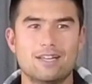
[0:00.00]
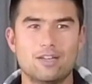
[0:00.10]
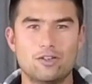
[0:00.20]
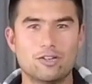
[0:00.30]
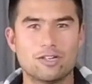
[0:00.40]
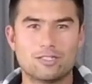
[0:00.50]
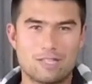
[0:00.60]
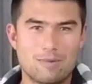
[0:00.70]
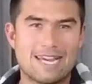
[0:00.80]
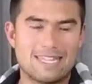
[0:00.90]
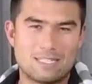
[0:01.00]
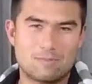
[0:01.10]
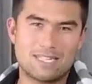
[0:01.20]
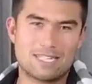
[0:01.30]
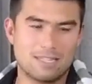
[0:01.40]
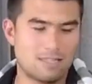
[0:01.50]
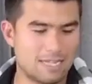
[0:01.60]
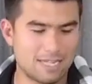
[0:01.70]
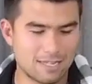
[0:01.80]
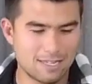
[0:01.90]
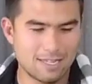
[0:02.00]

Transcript: who knows about this particular thing?